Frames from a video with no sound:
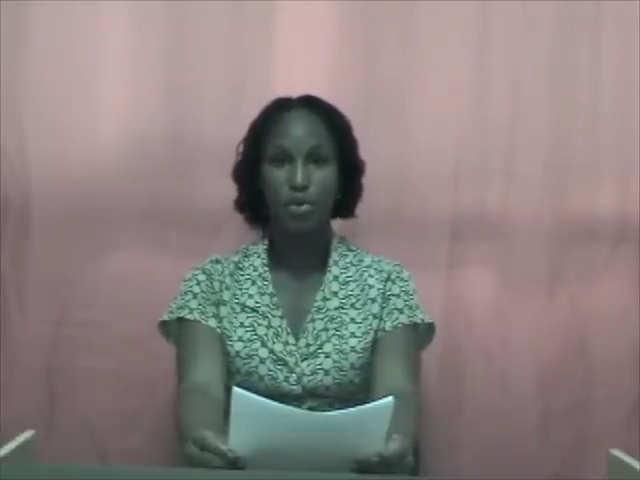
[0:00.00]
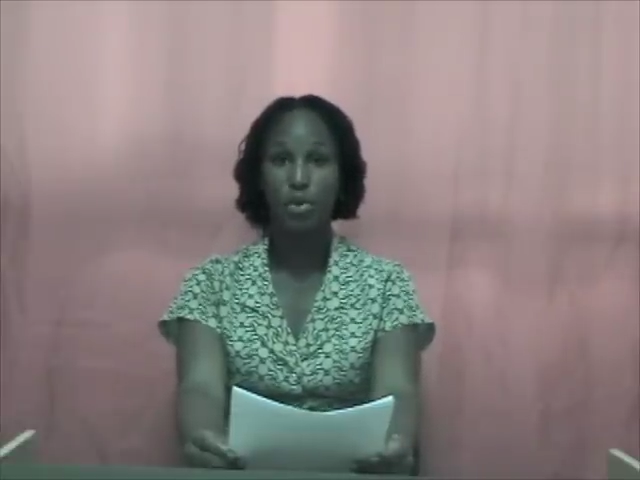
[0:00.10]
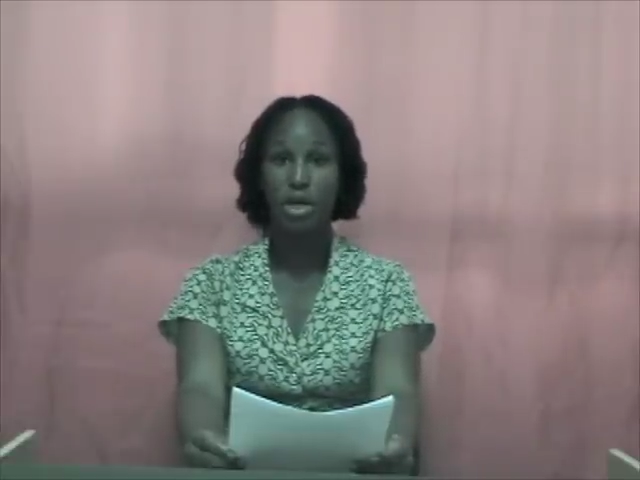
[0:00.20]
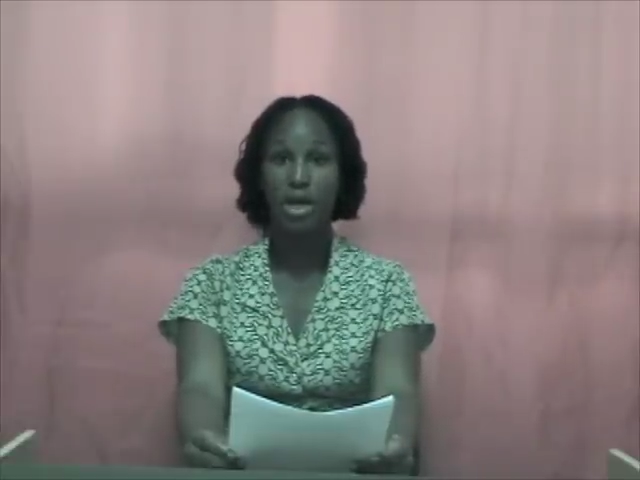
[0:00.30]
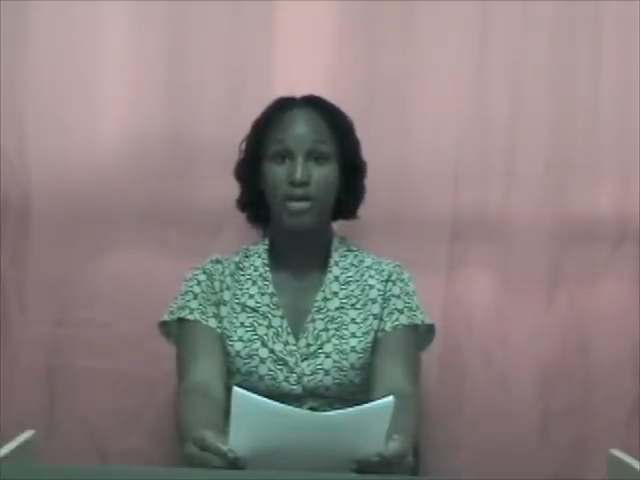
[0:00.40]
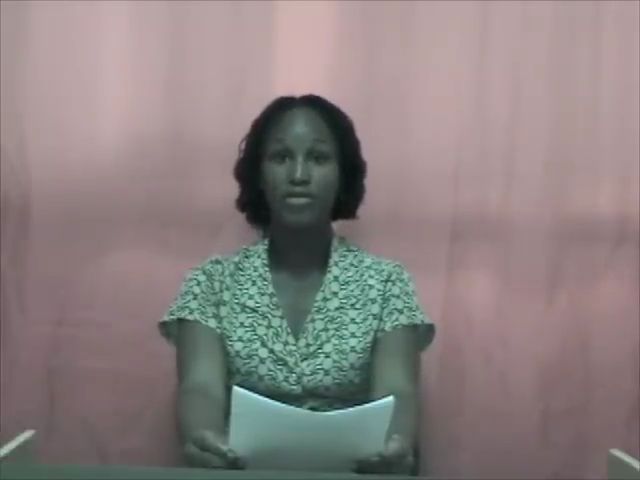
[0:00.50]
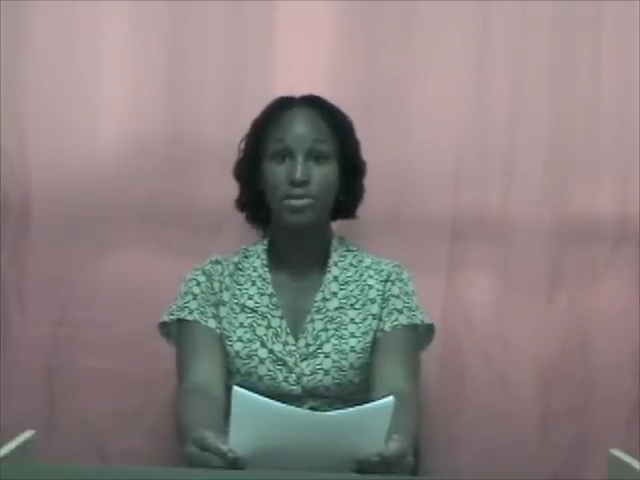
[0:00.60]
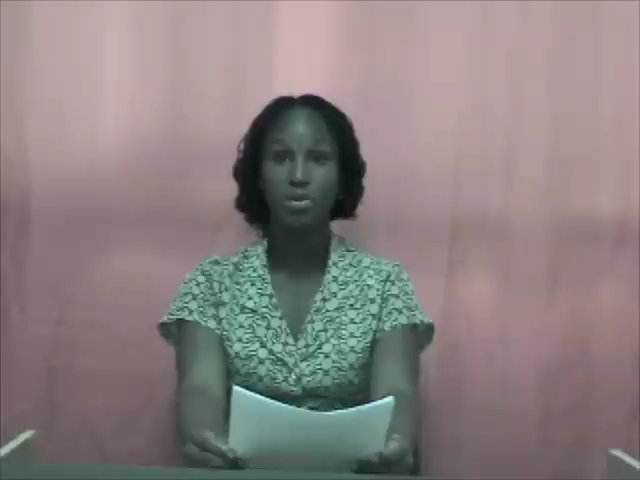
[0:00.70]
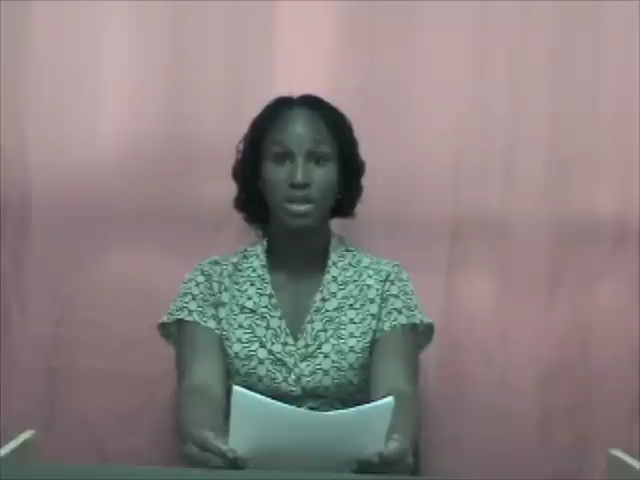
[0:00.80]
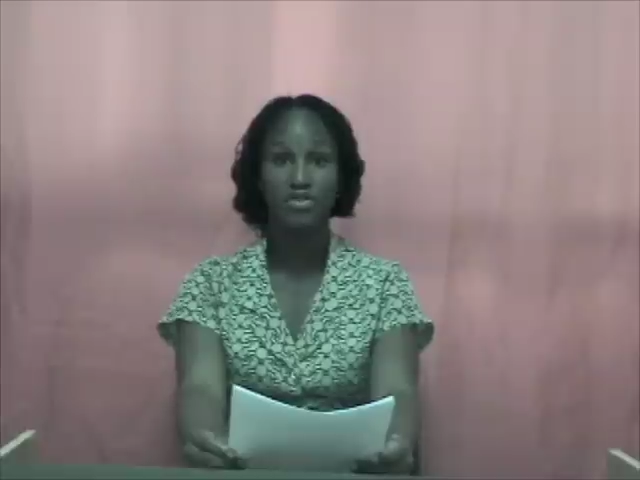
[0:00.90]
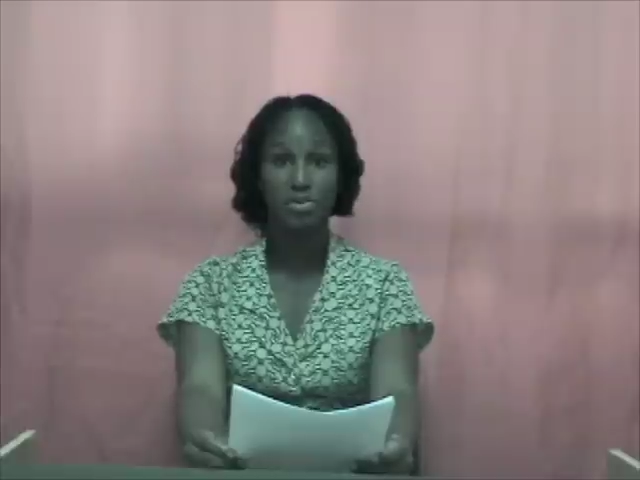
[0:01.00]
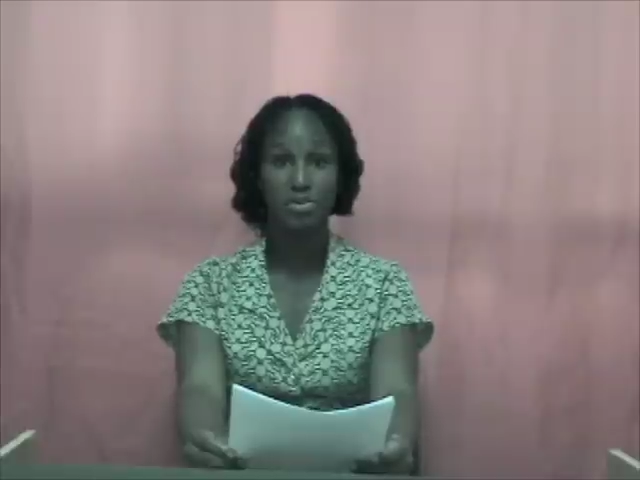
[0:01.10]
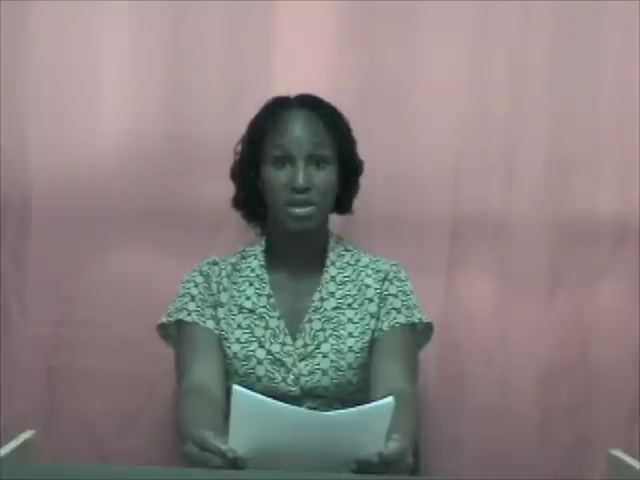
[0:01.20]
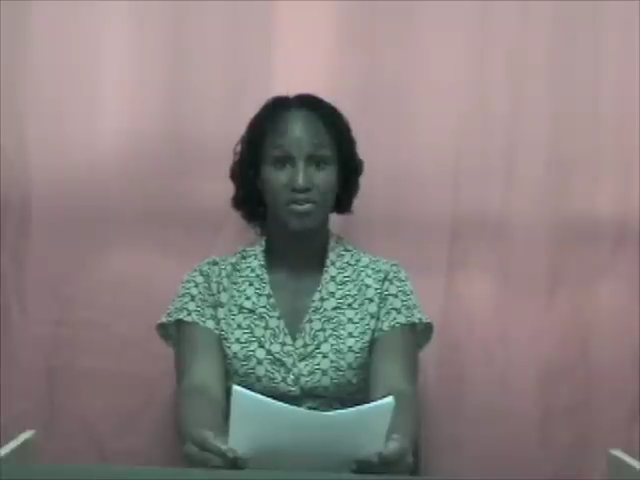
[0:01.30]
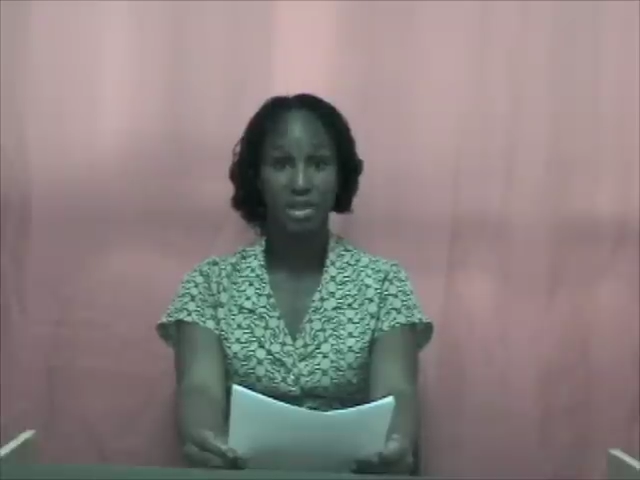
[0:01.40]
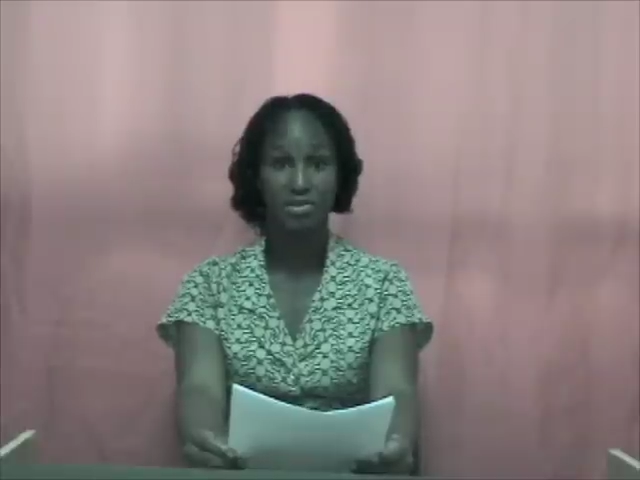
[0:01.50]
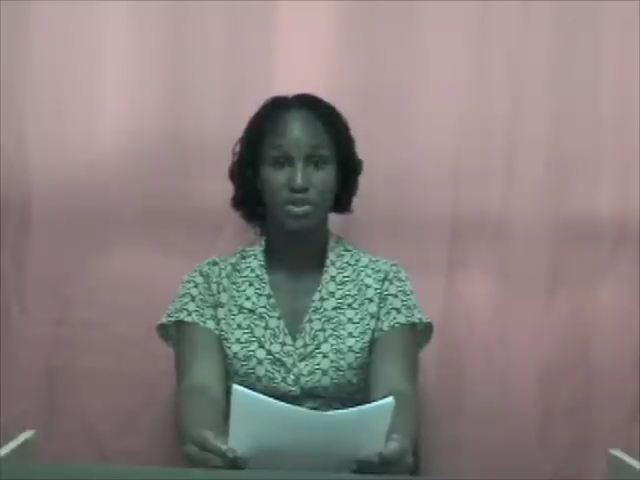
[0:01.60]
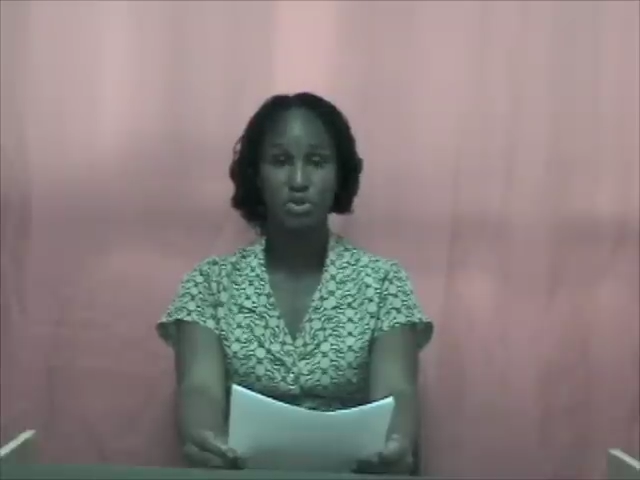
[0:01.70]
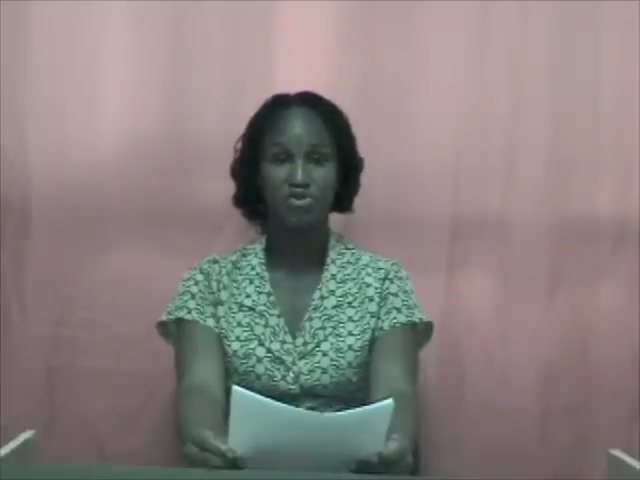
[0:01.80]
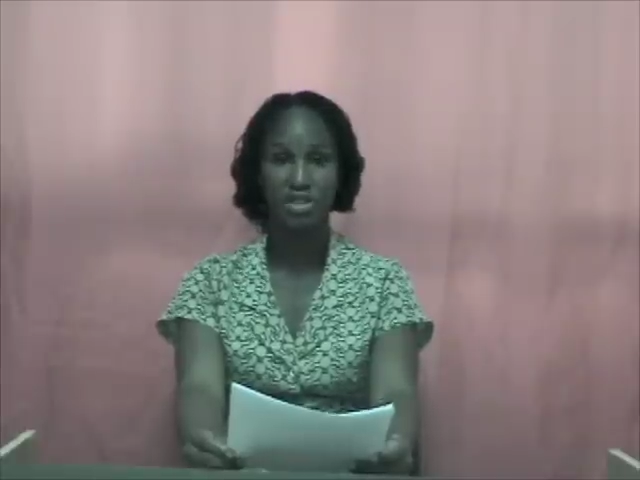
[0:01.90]
when I have the money to pay for them
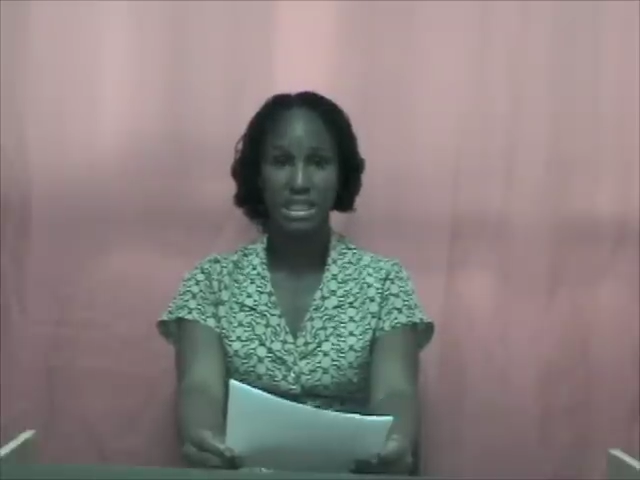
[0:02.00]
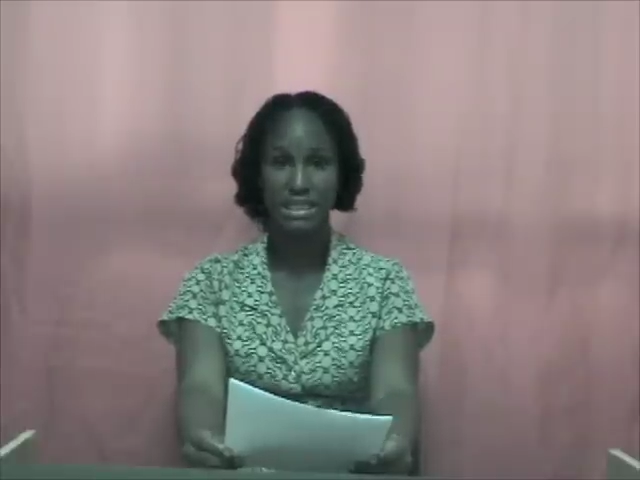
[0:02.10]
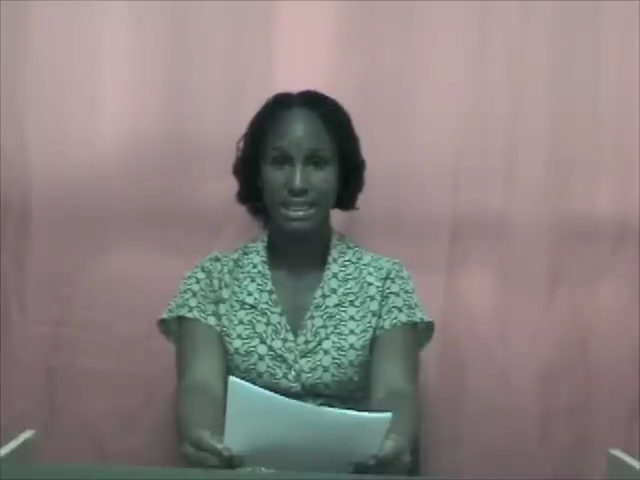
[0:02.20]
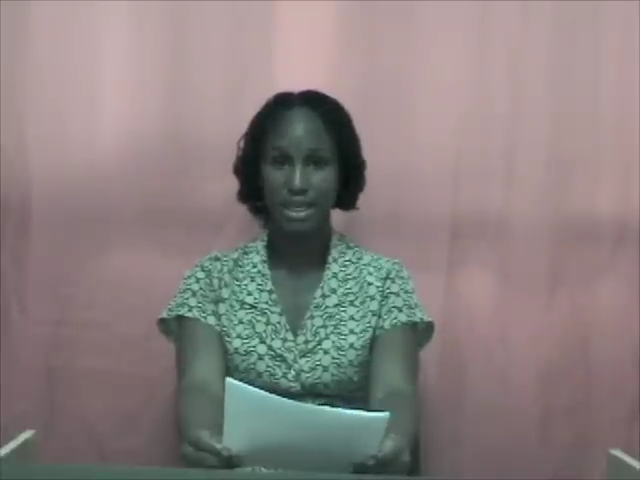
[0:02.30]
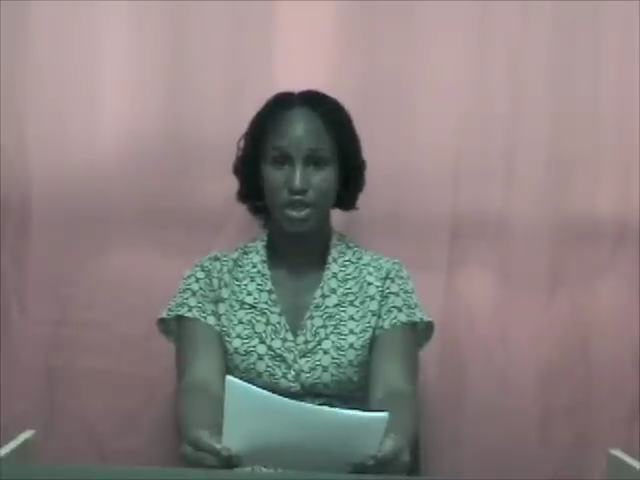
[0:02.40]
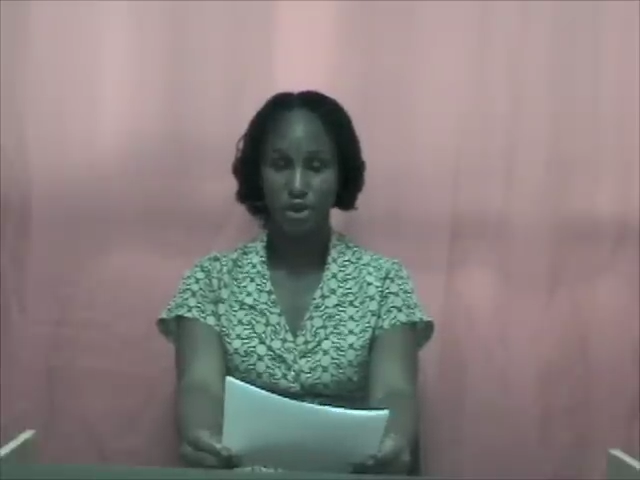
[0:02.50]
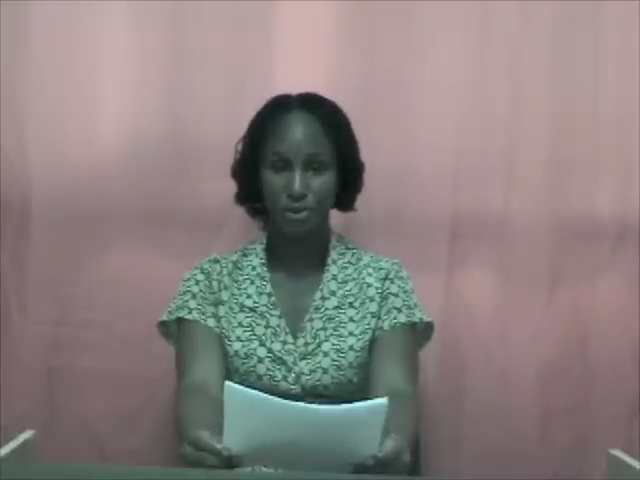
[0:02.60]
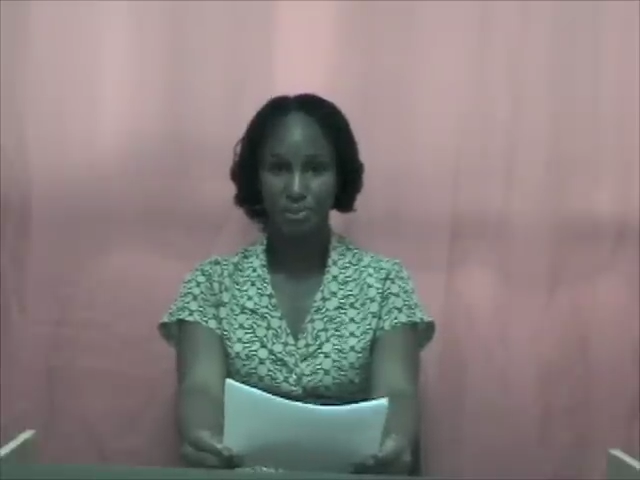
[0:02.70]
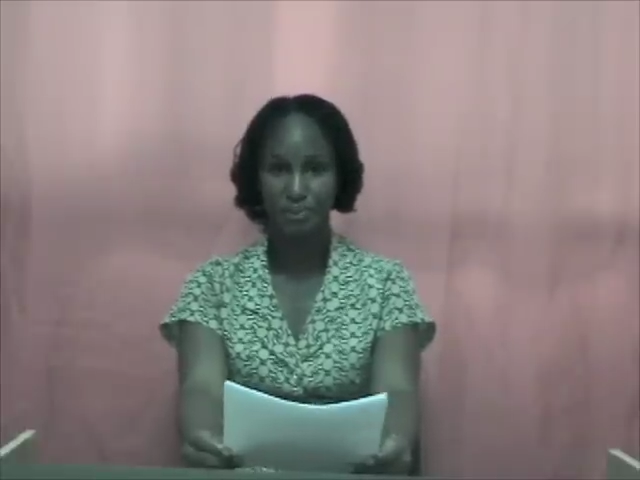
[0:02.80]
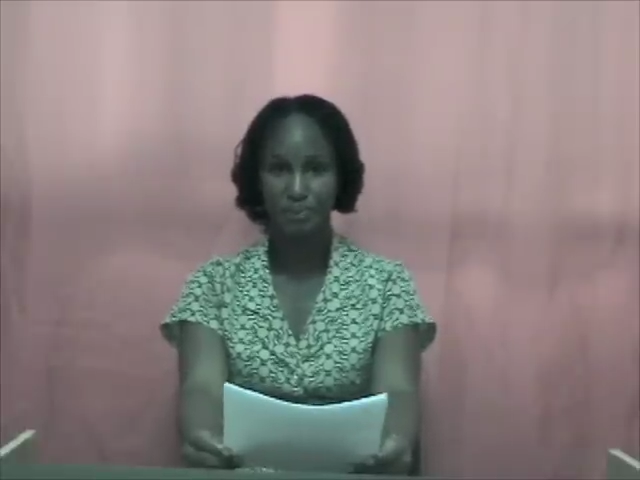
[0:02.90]
school fee this a year.